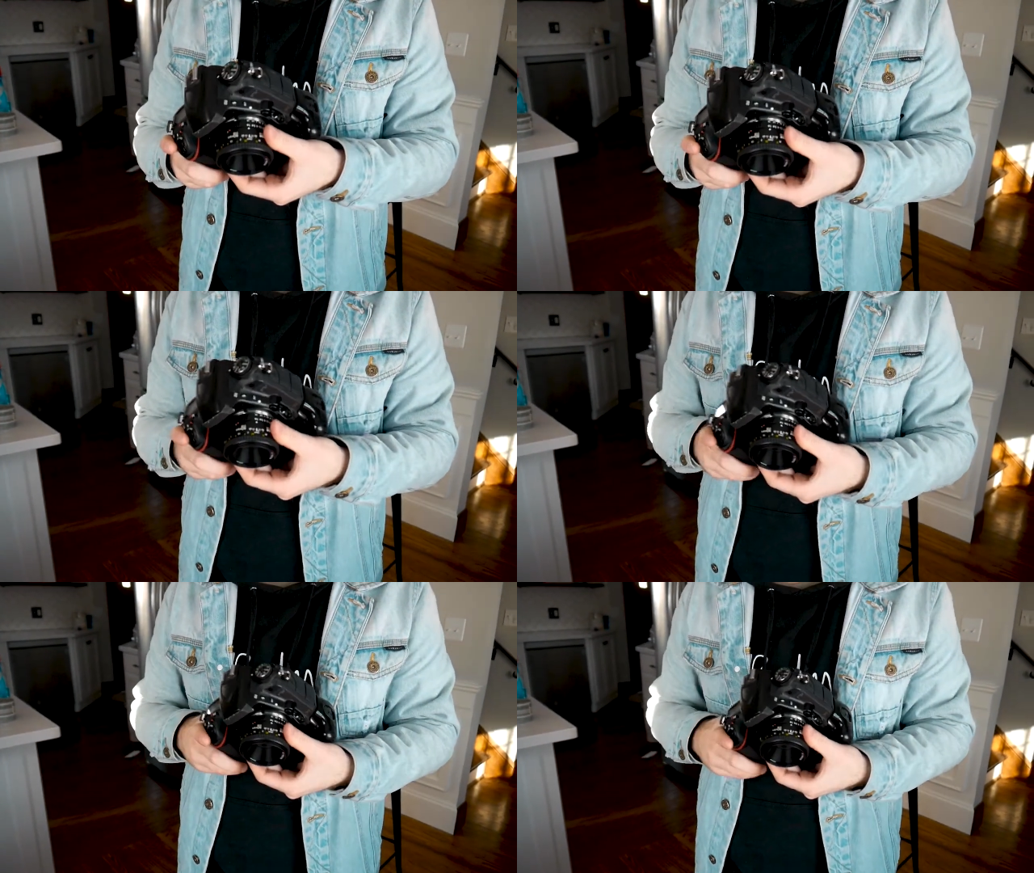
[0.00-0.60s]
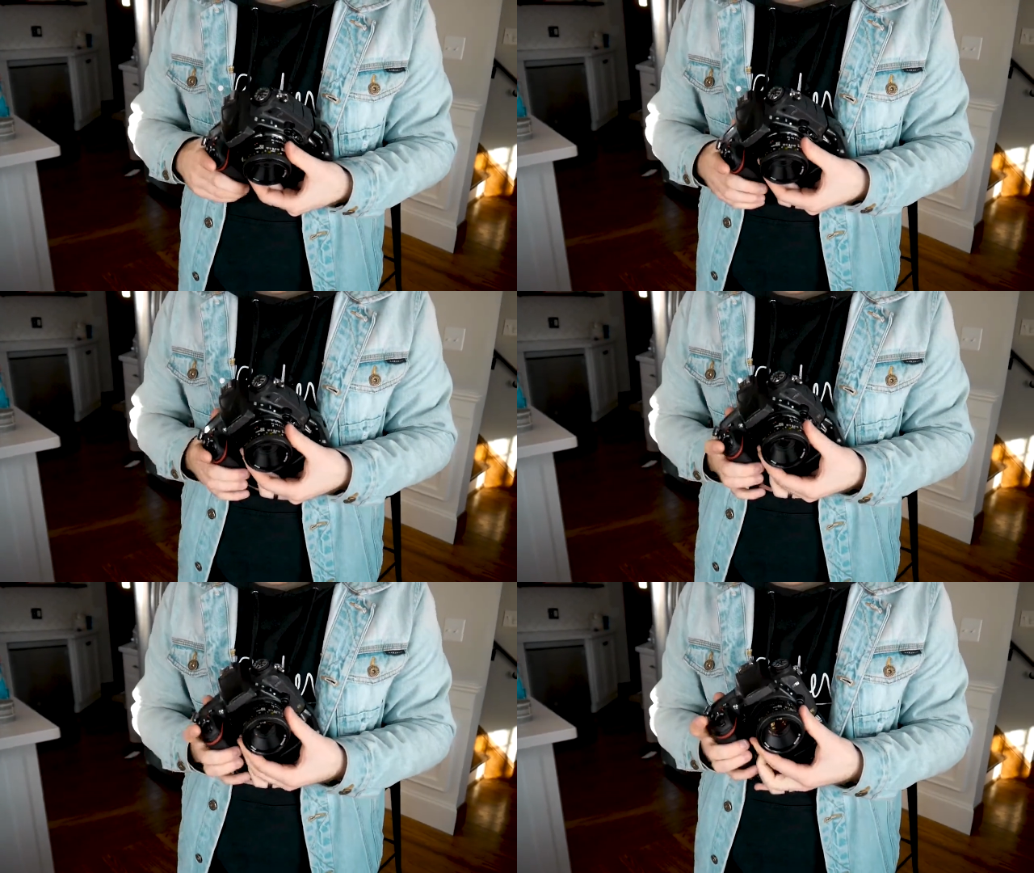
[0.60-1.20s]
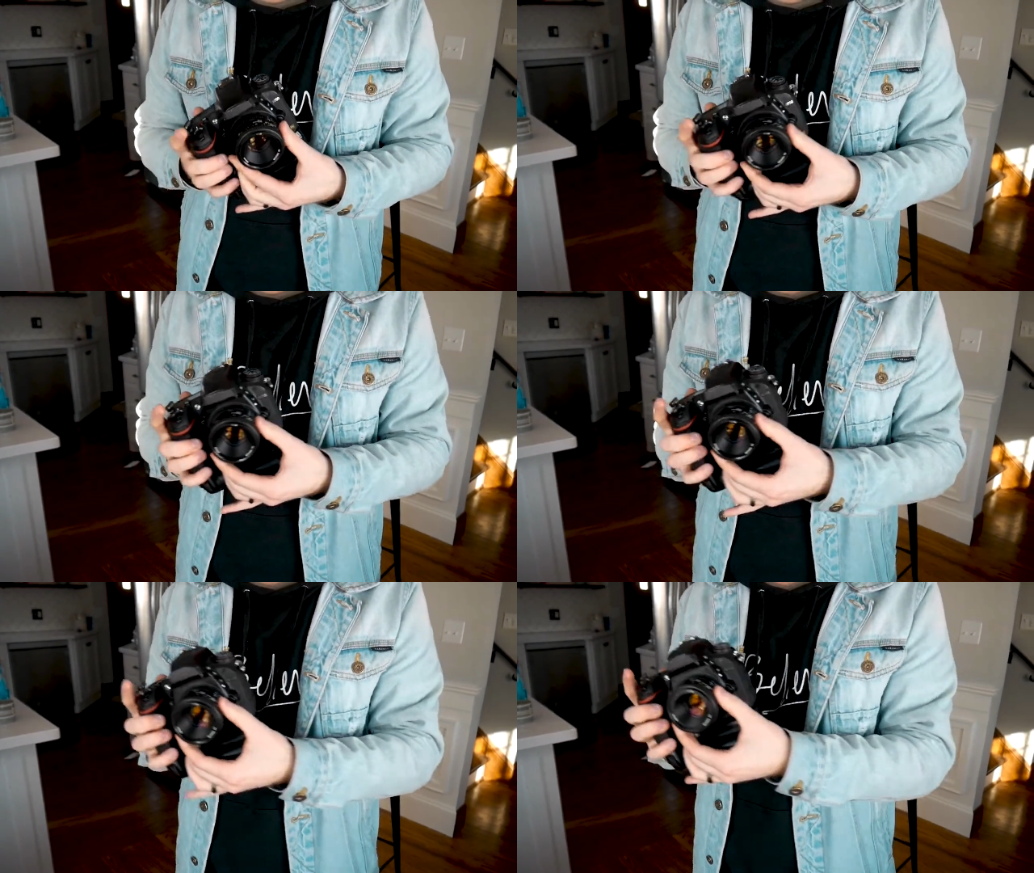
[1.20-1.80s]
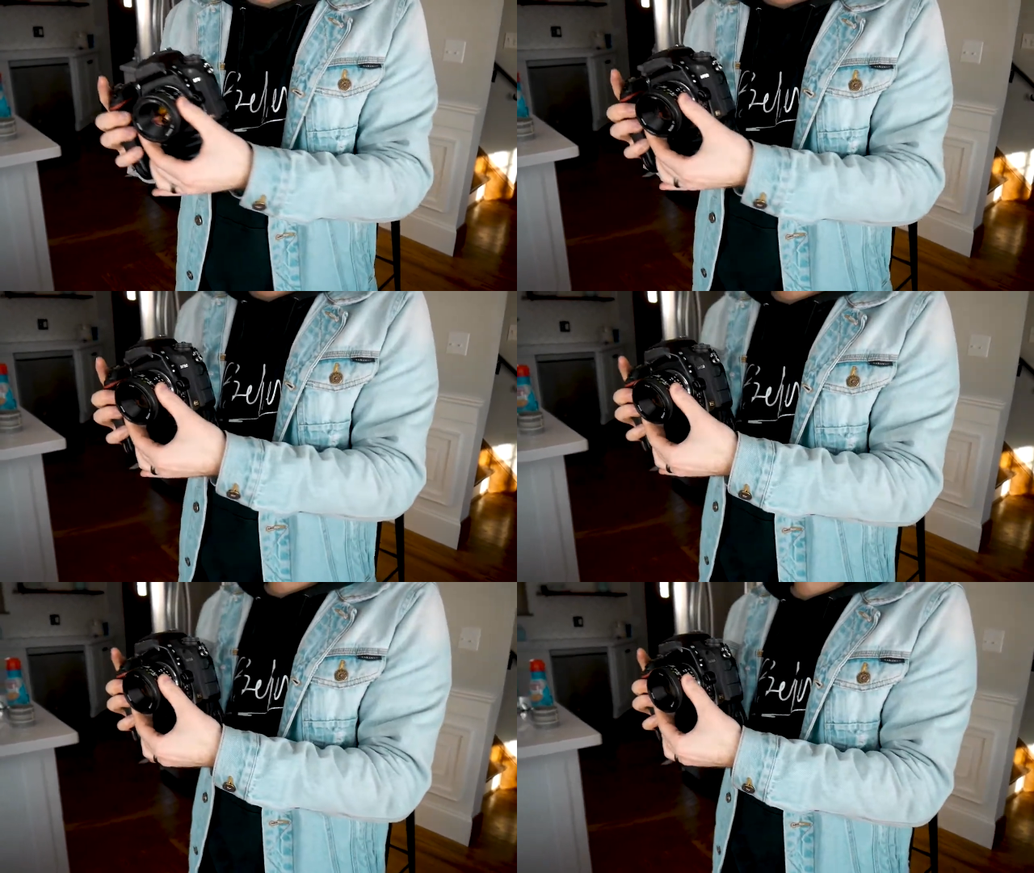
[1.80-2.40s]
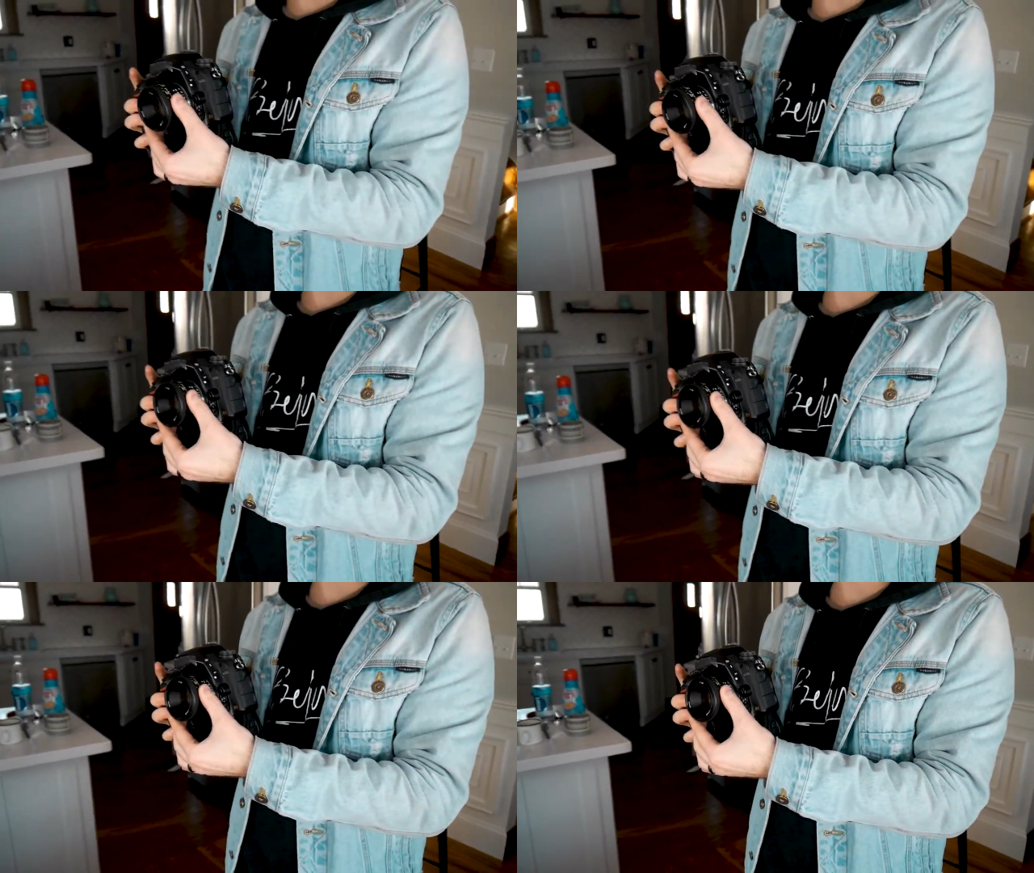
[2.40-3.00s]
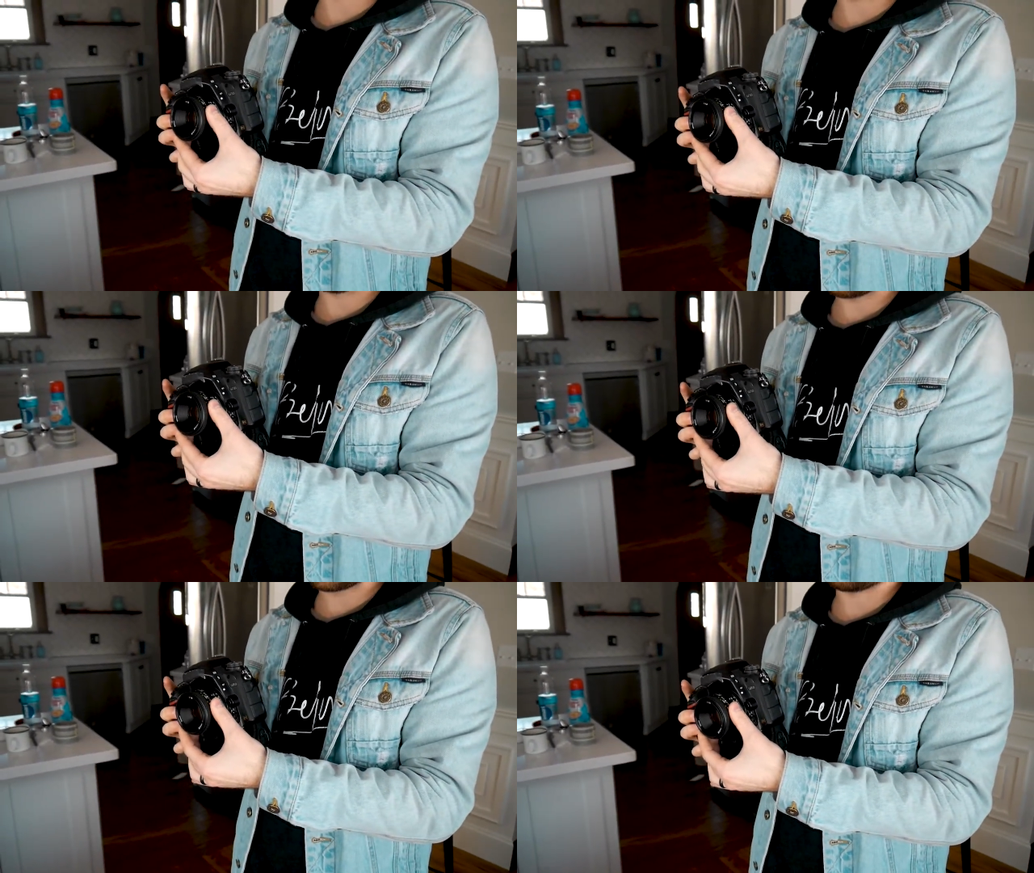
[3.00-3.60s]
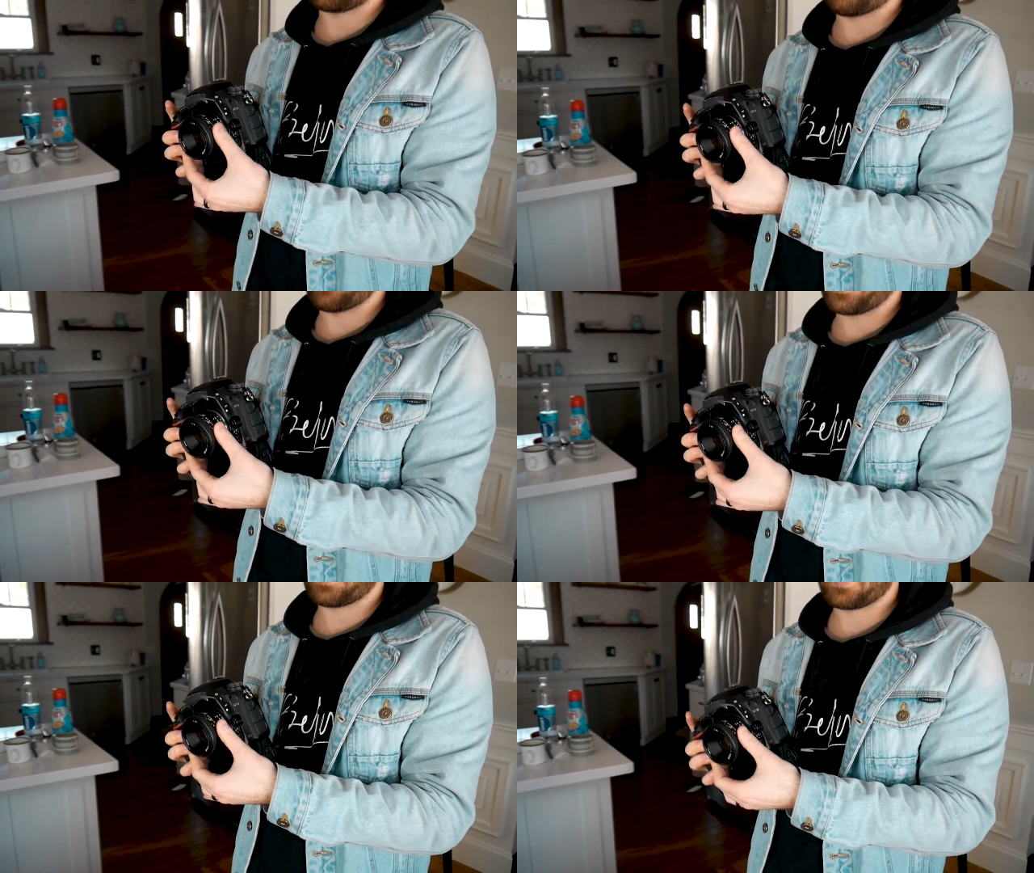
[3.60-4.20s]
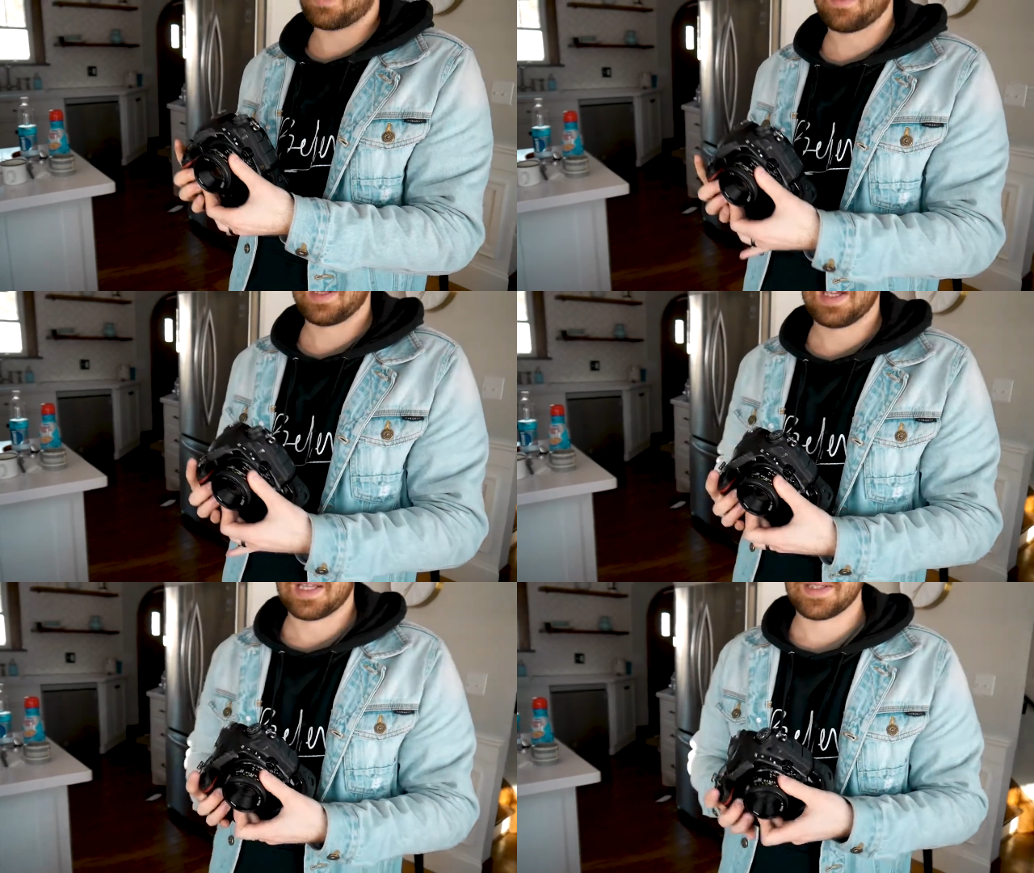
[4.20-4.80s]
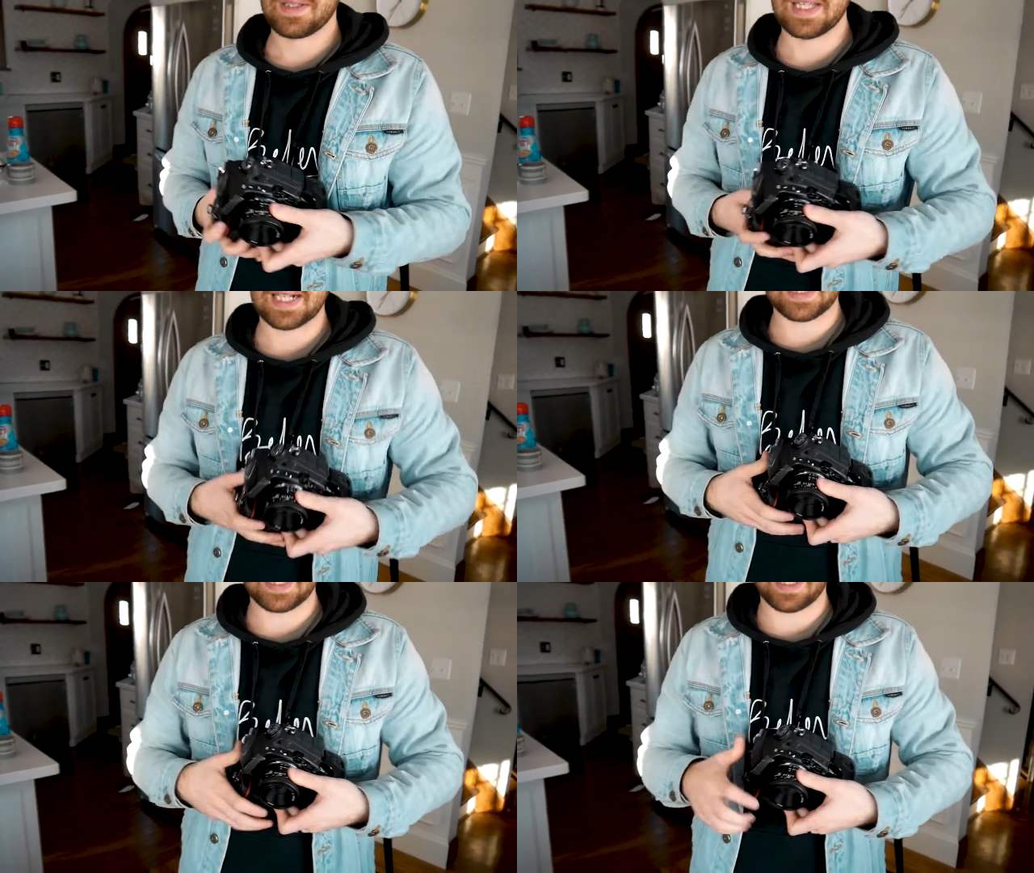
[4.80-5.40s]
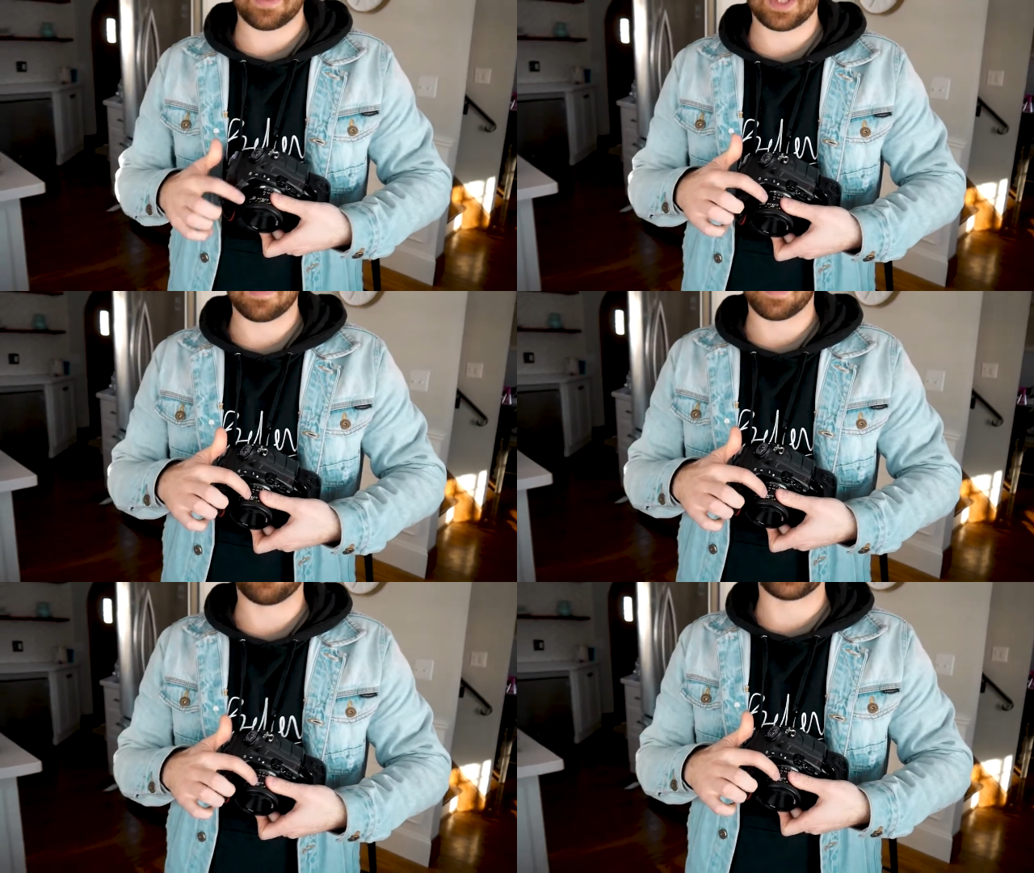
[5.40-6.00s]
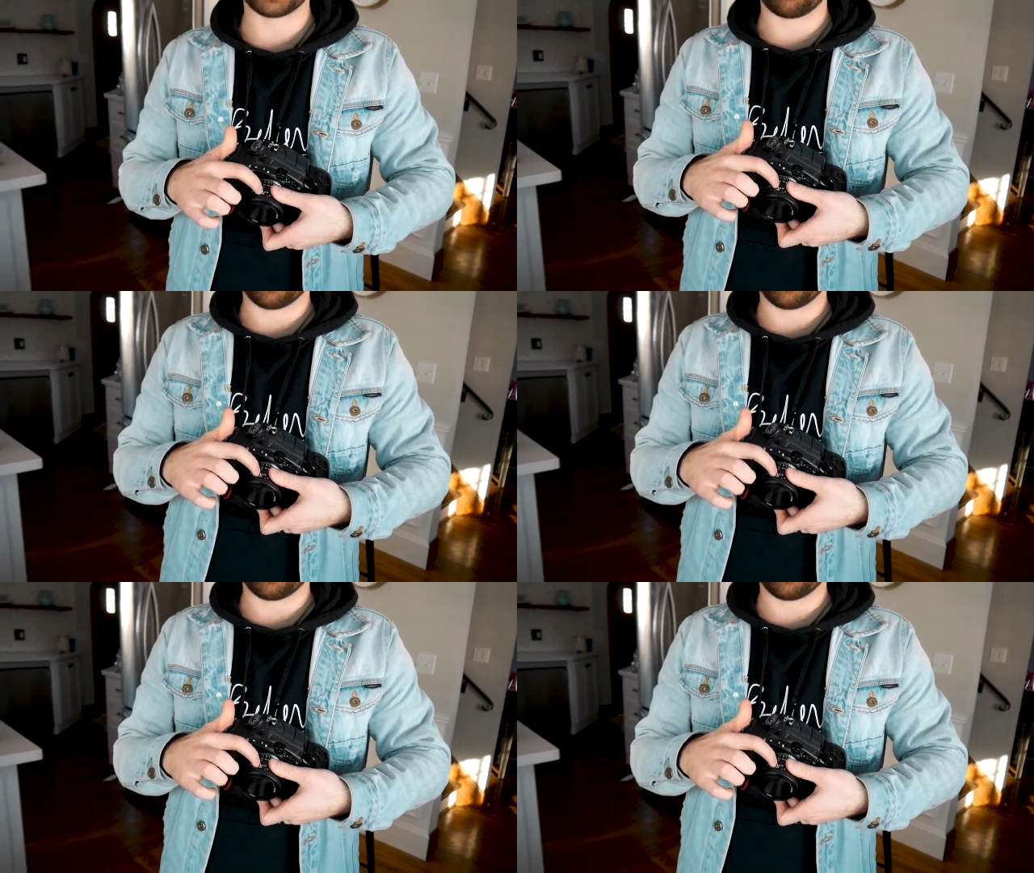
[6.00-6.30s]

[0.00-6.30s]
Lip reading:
[unreadable: no face in view]